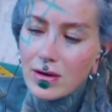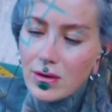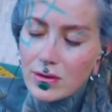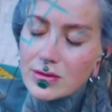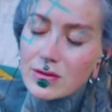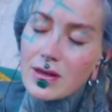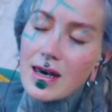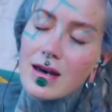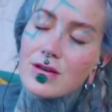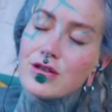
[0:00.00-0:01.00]
also
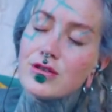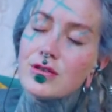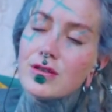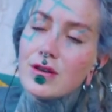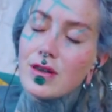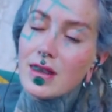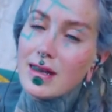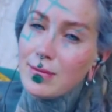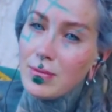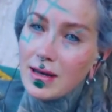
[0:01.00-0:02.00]
there
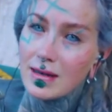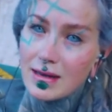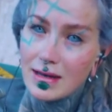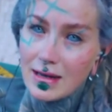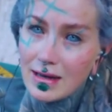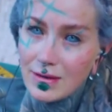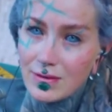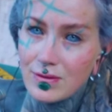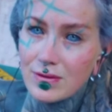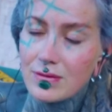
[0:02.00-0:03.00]
they make their
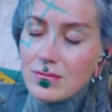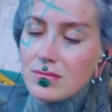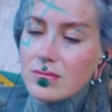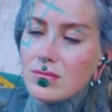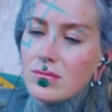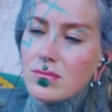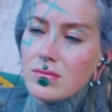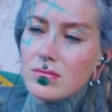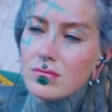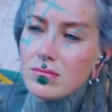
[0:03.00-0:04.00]
life
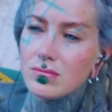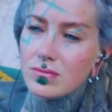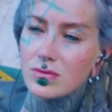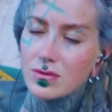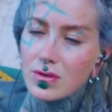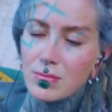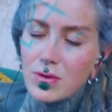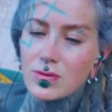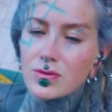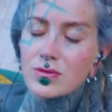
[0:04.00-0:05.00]
to the
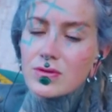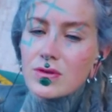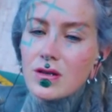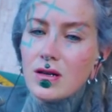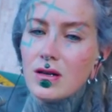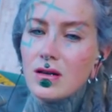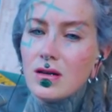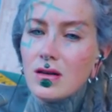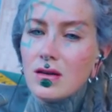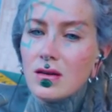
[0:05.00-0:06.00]
most
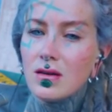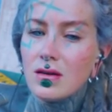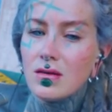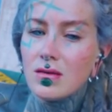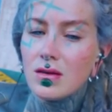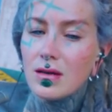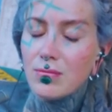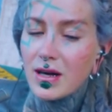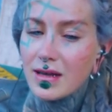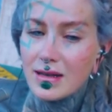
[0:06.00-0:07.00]

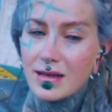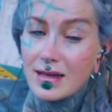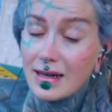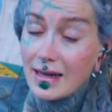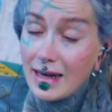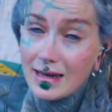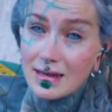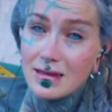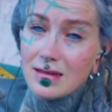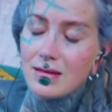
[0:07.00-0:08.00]
amazing they
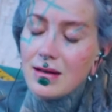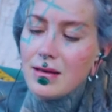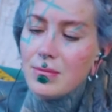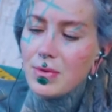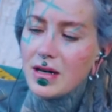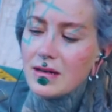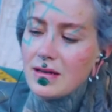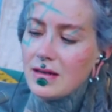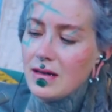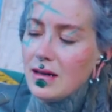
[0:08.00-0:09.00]
can,
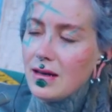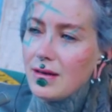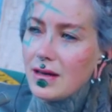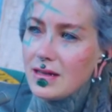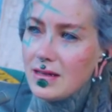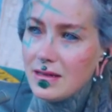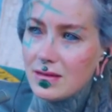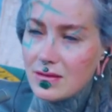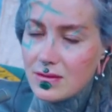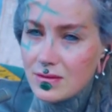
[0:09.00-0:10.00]
but
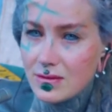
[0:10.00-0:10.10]
here